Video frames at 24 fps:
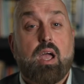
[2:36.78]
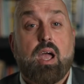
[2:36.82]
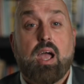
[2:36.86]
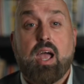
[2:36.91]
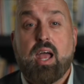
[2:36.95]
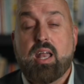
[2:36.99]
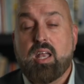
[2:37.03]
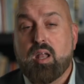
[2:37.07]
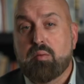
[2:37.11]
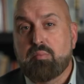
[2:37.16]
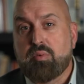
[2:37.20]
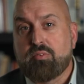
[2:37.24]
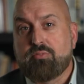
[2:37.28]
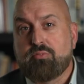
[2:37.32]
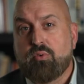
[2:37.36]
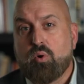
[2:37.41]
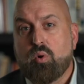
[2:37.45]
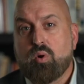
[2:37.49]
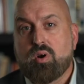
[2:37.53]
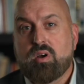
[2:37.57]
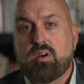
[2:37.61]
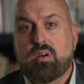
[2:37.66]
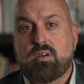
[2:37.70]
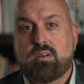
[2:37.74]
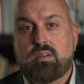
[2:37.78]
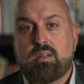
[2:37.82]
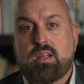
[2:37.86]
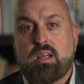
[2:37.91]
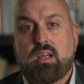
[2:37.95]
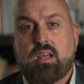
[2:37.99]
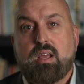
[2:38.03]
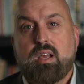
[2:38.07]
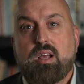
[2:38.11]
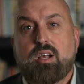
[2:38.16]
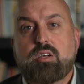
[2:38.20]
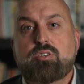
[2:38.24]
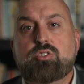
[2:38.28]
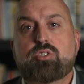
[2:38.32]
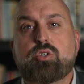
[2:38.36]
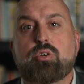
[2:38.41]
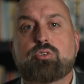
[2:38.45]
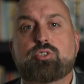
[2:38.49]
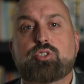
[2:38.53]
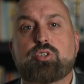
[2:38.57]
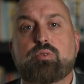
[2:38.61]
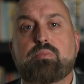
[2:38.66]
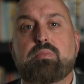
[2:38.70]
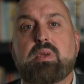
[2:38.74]
And number 4,
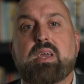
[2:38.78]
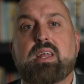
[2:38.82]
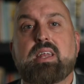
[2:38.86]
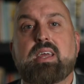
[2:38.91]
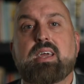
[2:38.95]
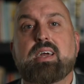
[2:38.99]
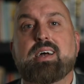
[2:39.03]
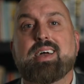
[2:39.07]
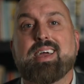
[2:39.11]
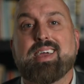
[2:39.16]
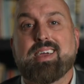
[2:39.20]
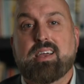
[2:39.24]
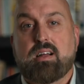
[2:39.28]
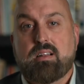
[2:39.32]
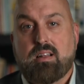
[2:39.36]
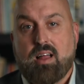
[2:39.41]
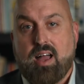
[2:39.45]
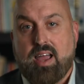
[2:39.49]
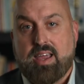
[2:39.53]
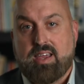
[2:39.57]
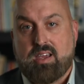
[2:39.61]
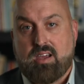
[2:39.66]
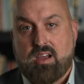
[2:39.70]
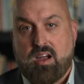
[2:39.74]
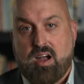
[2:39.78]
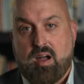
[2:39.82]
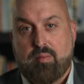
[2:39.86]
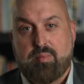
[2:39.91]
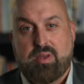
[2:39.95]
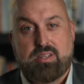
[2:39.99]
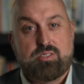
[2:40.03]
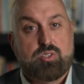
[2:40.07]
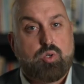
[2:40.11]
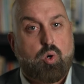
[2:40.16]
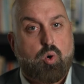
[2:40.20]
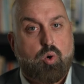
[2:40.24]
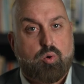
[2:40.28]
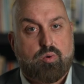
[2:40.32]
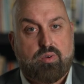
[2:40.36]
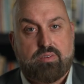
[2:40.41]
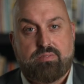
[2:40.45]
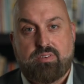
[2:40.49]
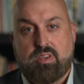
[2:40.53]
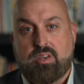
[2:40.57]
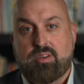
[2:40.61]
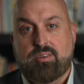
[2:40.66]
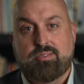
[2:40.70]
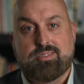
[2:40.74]
social media and client comments or
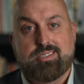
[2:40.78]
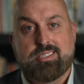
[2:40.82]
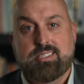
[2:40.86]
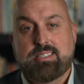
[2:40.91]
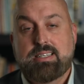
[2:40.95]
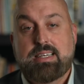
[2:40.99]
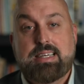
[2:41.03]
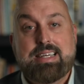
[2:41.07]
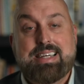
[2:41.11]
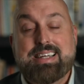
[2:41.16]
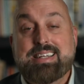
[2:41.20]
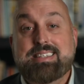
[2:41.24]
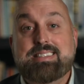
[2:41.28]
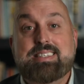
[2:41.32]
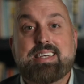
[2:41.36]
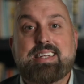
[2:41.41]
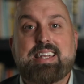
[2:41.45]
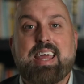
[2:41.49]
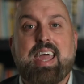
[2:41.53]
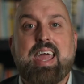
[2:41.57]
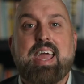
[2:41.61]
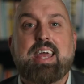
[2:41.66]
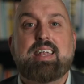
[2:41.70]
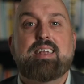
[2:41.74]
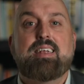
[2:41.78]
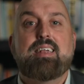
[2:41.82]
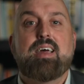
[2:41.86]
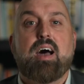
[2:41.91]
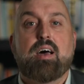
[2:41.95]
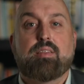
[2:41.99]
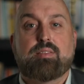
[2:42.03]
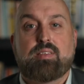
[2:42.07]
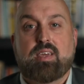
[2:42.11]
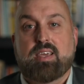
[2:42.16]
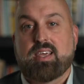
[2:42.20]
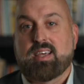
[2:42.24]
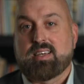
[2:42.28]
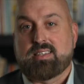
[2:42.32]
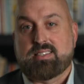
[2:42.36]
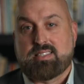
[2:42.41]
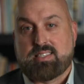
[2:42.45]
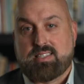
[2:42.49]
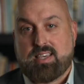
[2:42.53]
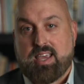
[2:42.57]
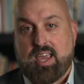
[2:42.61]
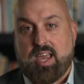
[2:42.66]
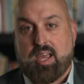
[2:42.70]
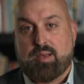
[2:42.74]
reviews. Today, nothing
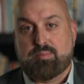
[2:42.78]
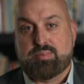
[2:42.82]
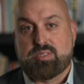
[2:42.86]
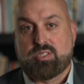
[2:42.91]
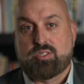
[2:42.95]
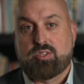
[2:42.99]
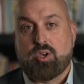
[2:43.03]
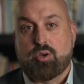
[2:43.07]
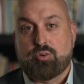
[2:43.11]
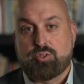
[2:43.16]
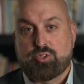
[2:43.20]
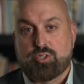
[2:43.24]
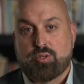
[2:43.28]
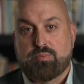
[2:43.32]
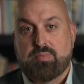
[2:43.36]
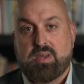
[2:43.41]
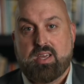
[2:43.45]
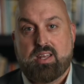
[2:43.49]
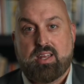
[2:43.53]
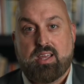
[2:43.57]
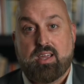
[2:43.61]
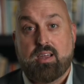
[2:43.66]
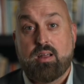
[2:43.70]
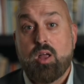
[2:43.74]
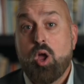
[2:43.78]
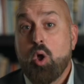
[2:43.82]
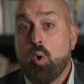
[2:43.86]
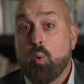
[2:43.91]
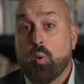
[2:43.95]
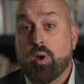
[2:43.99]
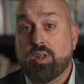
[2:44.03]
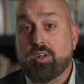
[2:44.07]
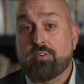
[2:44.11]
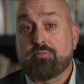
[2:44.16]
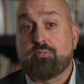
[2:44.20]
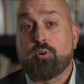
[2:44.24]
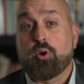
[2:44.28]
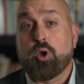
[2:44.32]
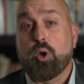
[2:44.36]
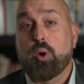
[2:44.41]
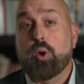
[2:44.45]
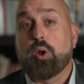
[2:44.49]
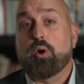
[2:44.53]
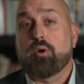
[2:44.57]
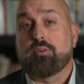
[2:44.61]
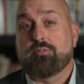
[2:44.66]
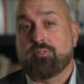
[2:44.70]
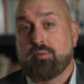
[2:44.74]
escapes social media, whether for
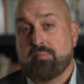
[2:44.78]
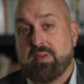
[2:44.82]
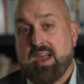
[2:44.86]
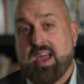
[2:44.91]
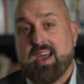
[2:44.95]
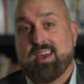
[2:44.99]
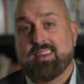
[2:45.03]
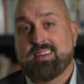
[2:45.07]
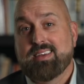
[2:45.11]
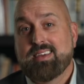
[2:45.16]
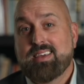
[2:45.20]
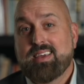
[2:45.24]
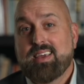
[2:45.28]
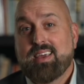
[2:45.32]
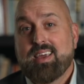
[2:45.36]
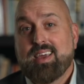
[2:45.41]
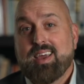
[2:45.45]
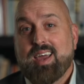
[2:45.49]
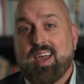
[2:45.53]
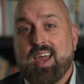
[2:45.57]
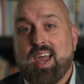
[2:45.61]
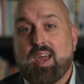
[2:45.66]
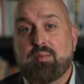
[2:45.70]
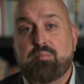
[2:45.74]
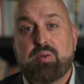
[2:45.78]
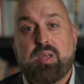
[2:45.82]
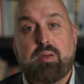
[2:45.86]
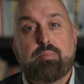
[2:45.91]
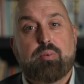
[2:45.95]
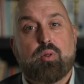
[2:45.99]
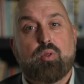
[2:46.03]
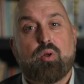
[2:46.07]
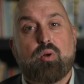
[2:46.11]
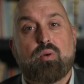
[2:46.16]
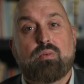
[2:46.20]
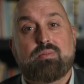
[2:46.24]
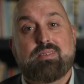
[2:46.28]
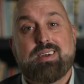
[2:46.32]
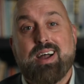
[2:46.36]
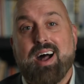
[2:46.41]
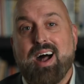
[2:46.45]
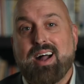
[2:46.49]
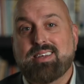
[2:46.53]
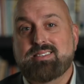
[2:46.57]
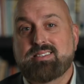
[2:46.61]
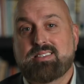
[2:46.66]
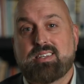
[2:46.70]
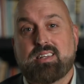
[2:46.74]
good or for bad. And people
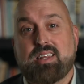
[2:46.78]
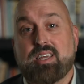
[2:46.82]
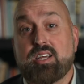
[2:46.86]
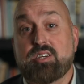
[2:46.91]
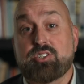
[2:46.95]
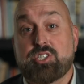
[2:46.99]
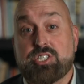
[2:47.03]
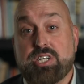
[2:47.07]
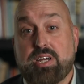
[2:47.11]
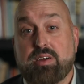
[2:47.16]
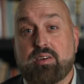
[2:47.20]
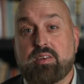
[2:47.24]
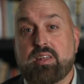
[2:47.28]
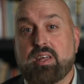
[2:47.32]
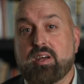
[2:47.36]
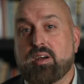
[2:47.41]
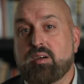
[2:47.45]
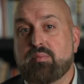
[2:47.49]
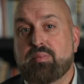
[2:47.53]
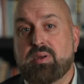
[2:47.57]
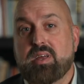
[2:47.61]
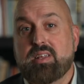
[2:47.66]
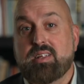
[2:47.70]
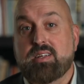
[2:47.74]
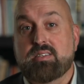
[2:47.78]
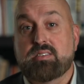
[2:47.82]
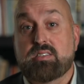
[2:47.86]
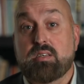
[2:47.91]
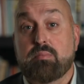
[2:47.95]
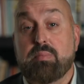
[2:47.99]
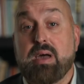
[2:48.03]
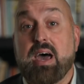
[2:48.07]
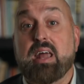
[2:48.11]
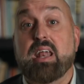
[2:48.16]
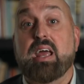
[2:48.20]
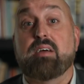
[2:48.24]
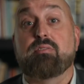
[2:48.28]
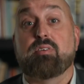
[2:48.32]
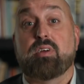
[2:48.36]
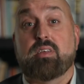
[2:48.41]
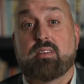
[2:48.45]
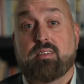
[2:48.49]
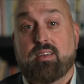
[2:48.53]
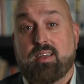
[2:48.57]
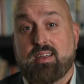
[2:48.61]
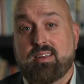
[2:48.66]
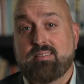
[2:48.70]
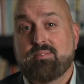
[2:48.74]
constantly are sharing their opinions about
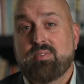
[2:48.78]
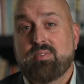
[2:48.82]
everything.